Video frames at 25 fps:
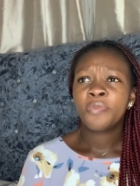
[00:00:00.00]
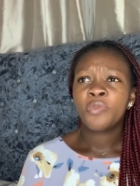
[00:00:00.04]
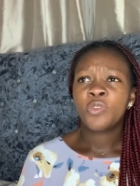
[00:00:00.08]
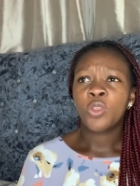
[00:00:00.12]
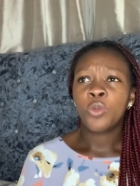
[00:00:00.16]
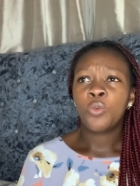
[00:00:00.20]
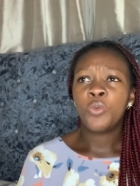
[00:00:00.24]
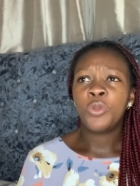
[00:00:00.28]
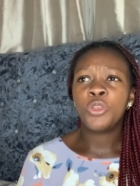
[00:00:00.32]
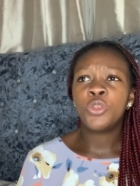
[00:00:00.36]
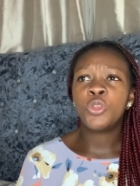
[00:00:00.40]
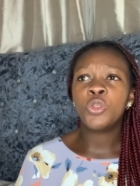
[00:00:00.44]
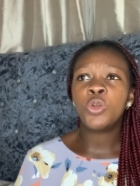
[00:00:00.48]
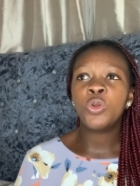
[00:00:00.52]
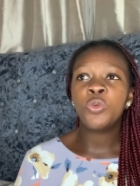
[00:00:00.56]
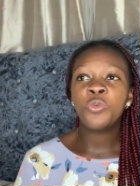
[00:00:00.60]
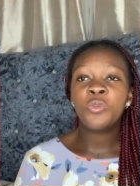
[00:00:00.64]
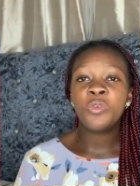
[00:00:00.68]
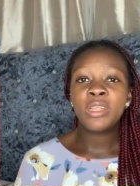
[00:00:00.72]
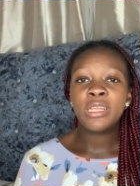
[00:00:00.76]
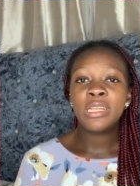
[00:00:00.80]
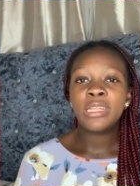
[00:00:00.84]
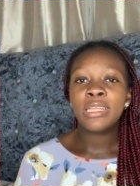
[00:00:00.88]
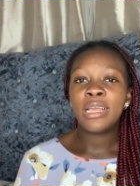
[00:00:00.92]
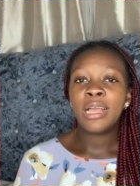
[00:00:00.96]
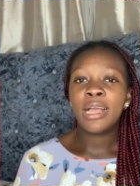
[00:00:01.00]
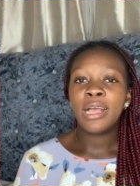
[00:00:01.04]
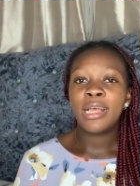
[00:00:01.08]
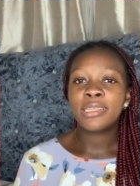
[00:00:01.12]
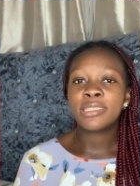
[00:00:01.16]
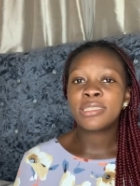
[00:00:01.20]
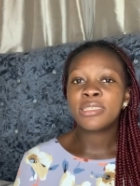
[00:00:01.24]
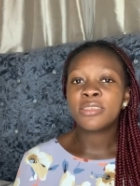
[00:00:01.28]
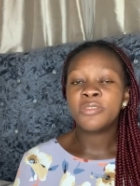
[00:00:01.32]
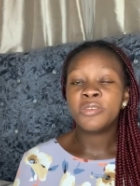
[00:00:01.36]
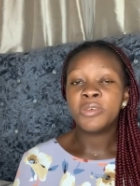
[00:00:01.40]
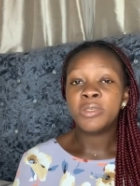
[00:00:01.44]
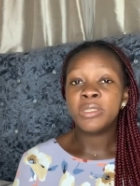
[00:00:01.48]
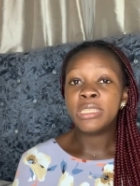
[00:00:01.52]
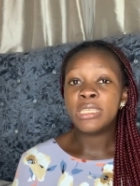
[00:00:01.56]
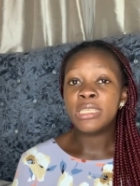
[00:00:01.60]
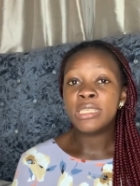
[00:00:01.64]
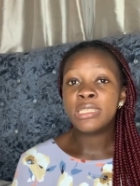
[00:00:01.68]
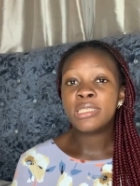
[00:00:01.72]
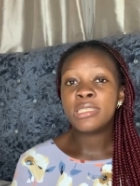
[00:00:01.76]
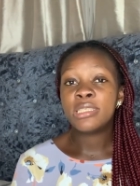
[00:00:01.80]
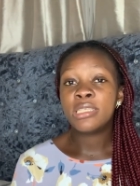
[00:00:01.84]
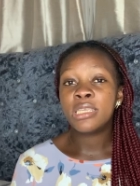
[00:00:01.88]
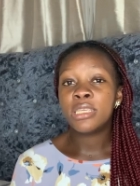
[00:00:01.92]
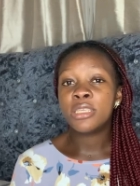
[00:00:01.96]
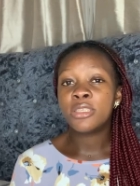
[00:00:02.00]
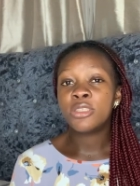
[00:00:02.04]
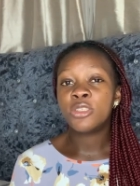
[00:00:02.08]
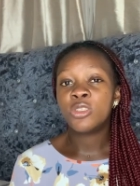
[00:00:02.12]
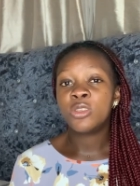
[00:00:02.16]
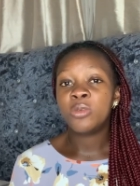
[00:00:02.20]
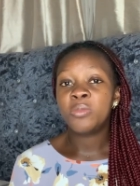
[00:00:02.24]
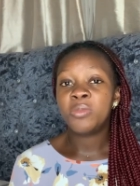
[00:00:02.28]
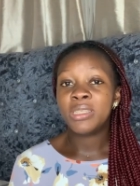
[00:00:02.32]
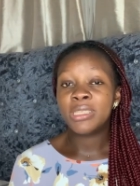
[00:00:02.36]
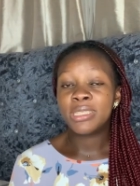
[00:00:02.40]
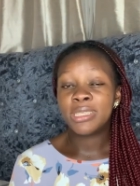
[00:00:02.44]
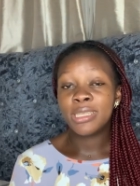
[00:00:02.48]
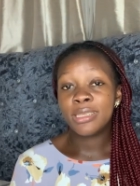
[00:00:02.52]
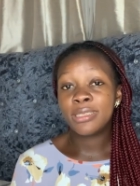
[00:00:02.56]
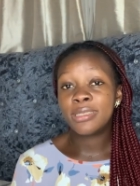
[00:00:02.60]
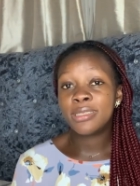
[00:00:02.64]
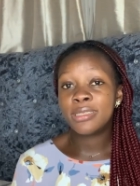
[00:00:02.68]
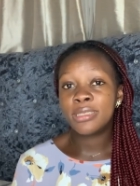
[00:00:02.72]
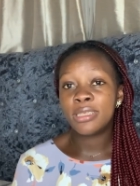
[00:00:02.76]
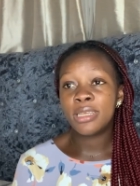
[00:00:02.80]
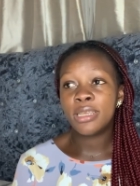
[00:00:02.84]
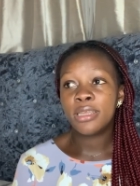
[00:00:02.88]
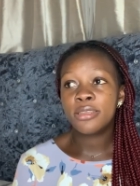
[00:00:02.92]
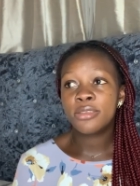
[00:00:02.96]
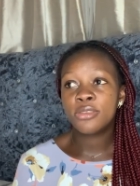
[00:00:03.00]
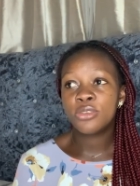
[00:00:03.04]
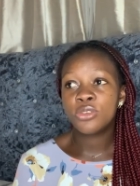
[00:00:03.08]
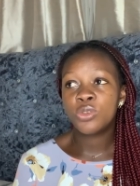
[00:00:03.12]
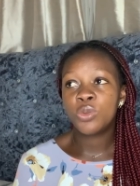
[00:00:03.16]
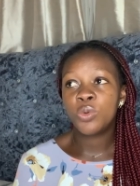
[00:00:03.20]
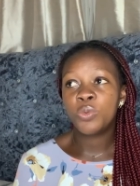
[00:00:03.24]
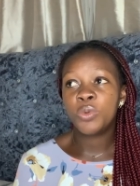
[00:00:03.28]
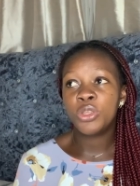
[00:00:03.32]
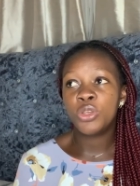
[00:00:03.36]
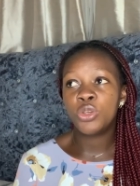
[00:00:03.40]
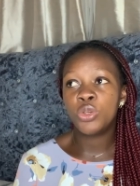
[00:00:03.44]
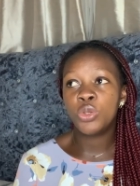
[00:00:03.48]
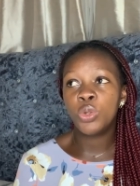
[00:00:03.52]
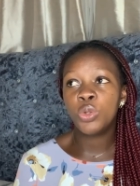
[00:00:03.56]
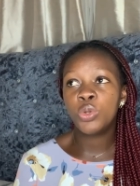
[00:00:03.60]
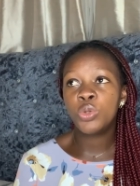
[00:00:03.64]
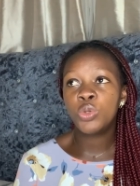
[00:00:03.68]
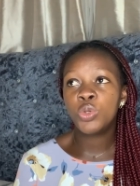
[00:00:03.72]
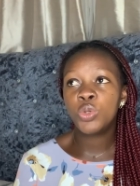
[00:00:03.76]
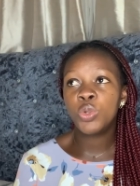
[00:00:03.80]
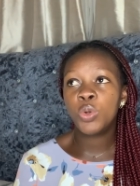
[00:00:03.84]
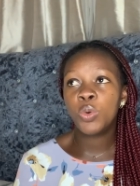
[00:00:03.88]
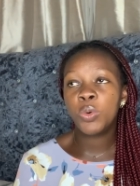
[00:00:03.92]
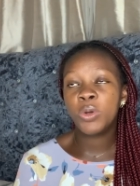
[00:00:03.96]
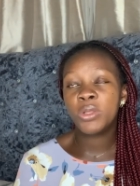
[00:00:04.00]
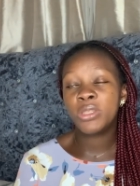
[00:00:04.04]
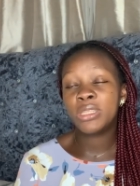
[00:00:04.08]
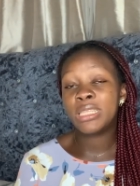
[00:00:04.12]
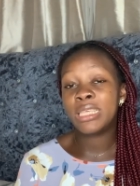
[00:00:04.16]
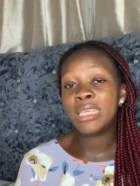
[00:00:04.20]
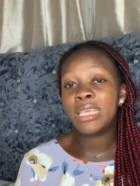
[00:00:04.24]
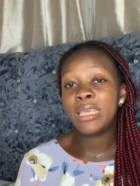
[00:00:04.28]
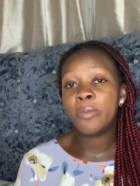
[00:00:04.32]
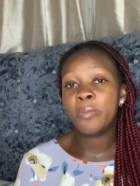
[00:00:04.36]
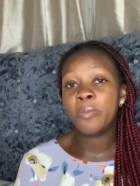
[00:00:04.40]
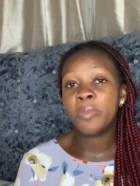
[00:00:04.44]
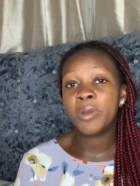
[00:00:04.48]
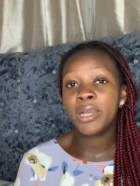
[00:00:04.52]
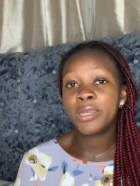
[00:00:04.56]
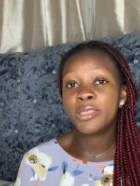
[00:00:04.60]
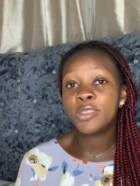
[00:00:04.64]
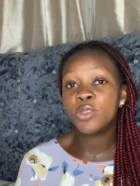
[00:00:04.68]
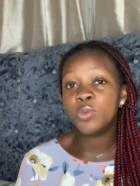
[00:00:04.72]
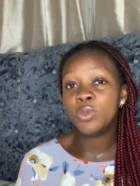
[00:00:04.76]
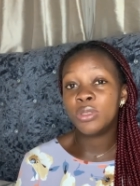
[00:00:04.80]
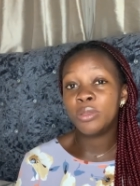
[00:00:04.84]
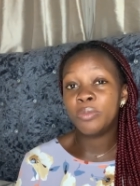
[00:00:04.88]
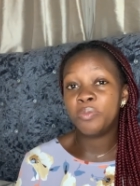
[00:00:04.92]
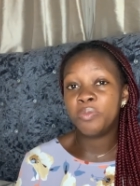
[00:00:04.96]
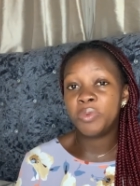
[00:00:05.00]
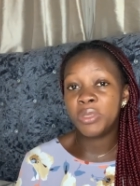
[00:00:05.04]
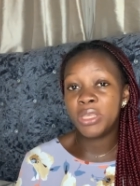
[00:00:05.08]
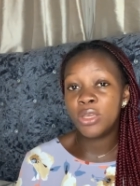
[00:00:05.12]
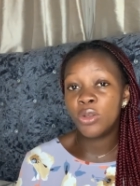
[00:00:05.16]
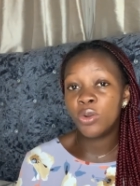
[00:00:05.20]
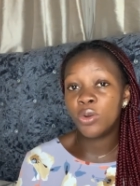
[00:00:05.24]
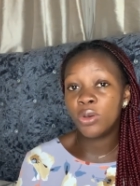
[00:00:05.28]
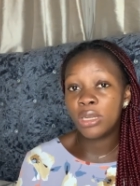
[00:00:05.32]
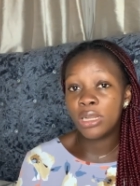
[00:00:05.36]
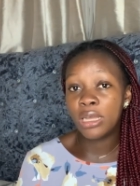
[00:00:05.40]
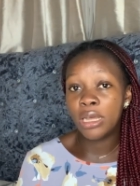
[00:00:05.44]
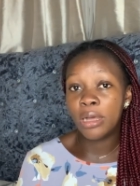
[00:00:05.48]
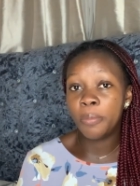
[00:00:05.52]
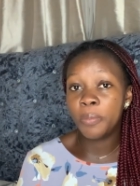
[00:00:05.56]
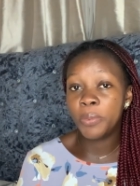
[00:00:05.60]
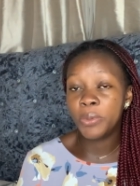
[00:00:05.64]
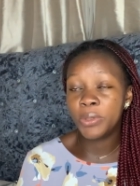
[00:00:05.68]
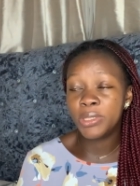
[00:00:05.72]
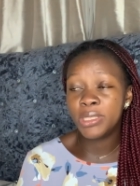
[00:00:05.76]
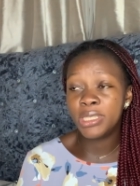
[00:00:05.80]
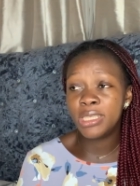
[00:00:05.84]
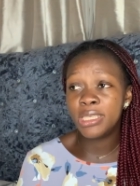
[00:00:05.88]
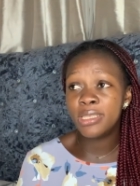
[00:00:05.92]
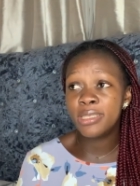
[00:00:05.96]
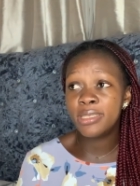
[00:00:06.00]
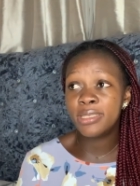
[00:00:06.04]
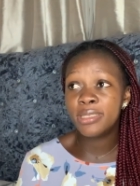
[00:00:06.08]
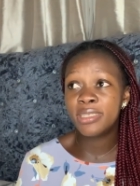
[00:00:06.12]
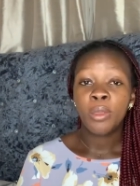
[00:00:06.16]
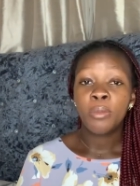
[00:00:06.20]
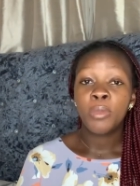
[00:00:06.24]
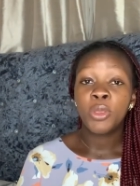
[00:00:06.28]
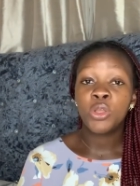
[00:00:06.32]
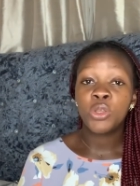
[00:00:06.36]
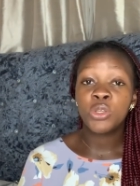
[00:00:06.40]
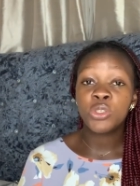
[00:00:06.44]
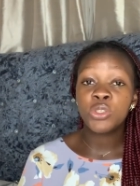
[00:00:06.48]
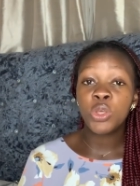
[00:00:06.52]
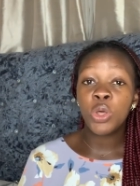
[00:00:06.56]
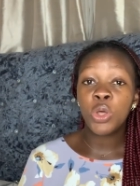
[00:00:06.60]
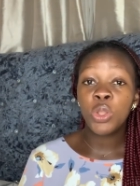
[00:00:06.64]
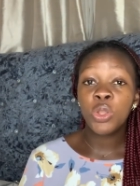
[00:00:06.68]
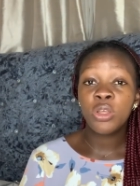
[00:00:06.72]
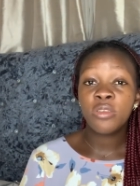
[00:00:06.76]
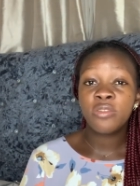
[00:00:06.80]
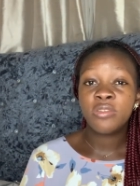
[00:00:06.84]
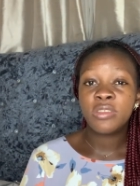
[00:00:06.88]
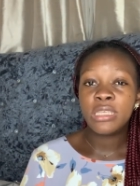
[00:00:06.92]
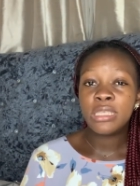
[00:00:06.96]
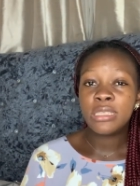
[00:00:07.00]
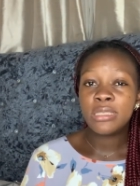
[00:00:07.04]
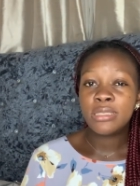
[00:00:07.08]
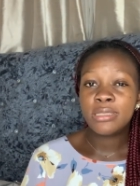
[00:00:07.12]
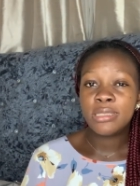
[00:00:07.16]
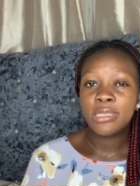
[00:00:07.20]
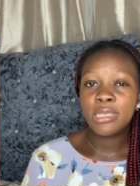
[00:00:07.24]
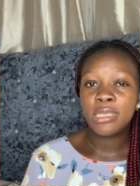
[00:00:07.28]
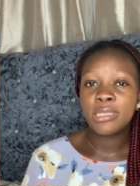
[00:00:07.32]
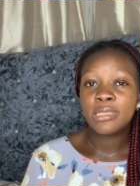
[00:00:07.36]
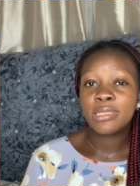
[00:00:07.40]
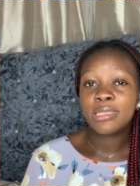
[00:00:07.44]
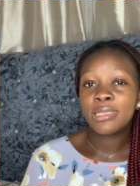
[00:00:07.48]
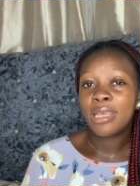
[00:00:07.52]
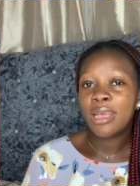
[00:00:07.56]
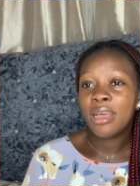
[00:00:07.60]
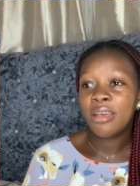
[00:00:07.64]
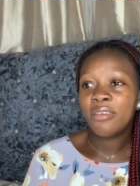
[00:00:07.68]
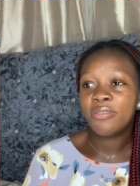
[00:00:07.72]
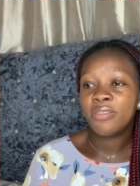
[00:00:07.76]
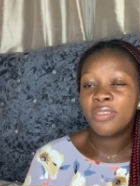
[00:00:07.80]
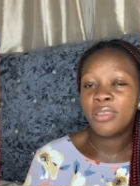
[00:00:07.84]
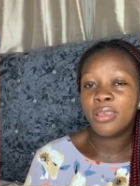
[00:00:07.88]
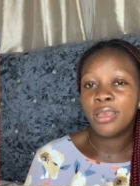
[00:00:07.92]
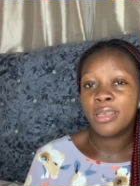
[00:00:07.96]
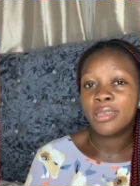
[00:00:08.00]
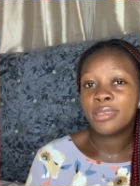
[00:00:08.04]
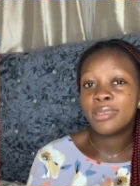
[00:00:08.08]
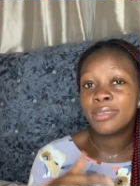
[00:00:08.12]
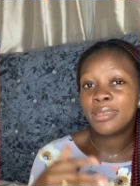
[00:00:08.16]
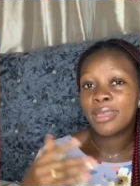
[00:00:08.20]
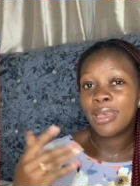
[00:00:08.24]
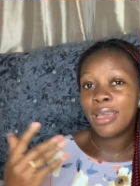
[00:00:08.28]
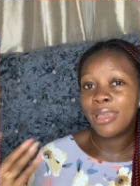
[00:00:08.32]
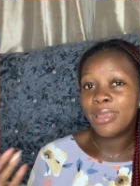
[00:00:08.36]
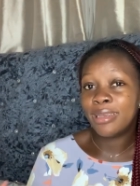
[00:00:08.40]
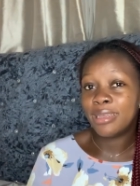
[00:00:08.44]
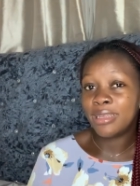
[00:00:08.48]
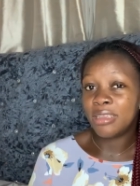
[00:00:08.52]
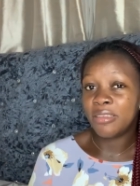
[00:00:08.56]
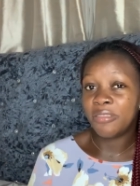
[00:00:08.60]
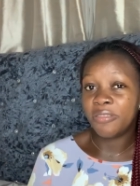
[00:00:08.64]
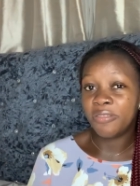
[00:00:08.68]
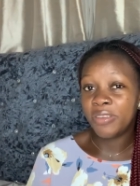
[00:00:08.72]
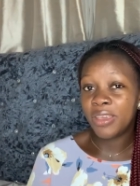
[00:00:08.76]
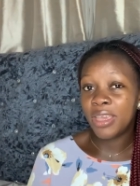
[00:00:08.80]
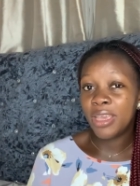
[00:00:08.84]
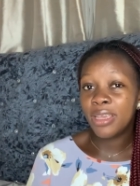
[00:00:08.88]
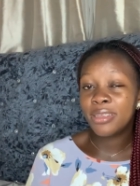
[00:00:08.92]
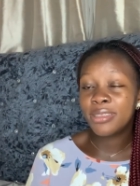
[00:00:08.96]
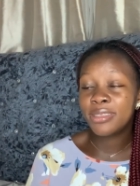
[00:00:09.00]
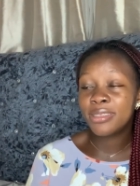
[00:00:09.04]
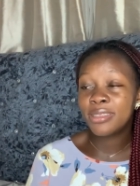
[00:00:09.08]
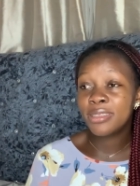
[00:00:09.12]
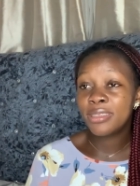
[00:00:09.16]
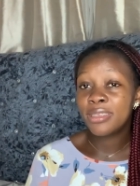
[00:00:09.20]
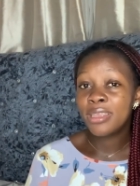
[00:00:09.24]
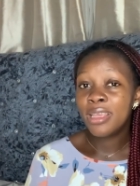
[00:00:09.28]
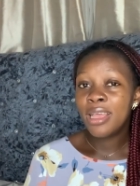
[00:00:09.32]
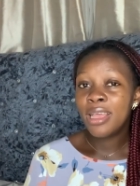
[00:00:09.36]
we don't really ask for these things to be tested so we don't know what the impact will be on our bodies because all of these things have their side effects